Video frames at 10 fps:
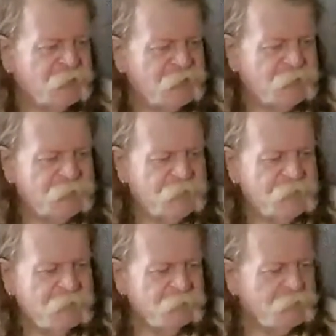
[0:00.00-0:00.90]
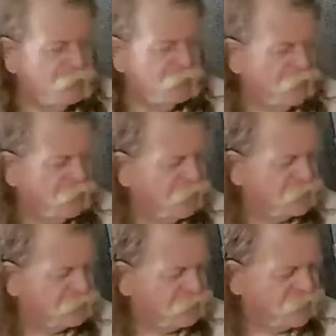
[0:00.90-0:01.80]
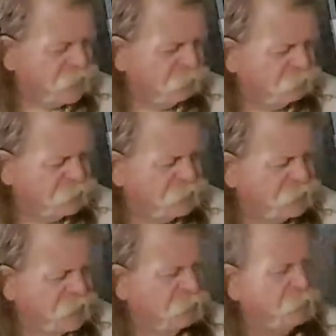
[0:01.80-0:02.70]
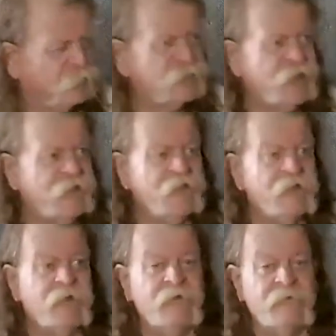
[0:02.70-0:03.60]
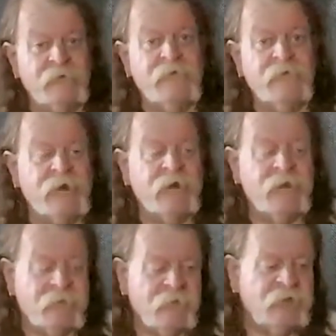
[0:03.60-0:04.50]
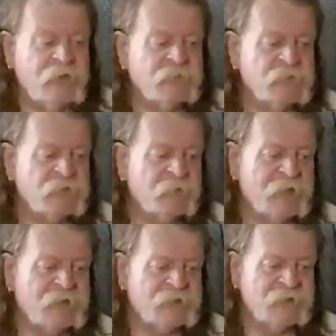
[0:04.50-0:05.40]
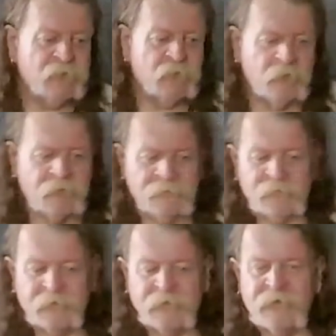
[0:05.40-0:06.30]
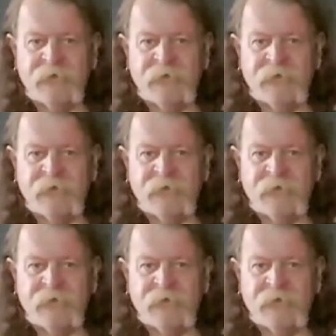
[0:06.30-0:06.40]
with him. By the way, the answer is 10, percent I got a bucket in. Yeah, and his was a plastic one. Oh.